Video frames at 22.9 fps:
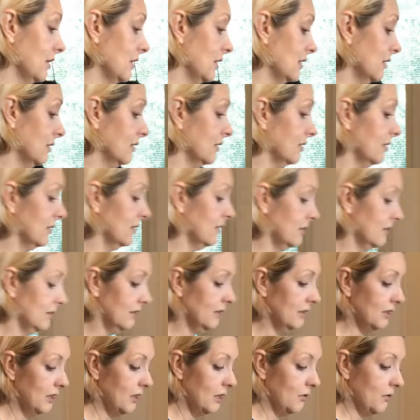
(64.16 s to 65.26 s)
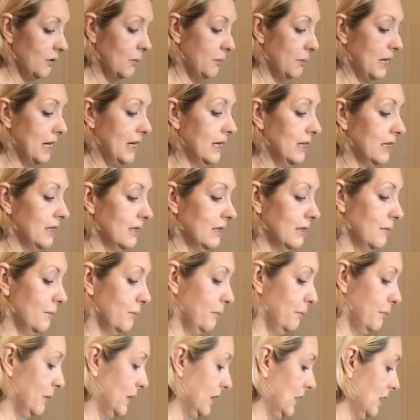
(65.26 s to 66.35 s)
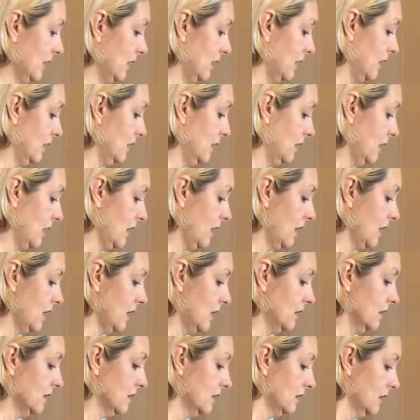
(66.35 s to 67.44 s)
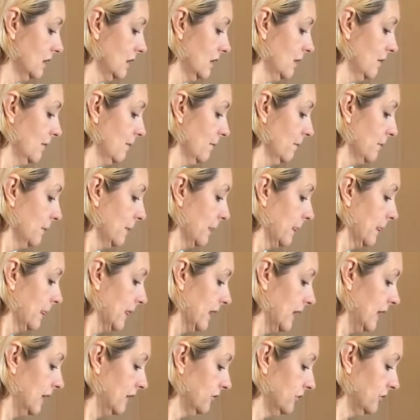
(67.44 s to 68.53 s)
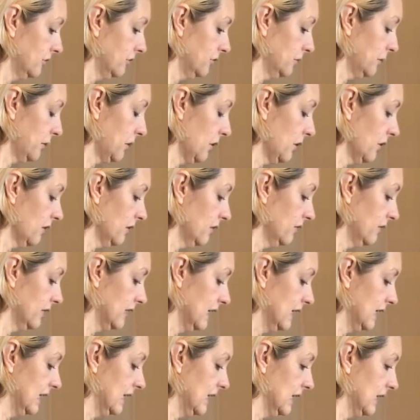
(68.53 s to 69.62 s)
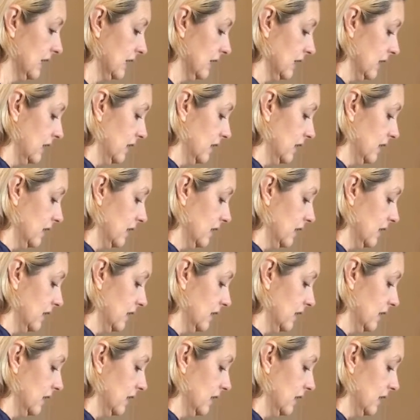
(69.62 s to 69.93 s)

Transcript: this is, you know, a pain in the butt, and it's just part of getting,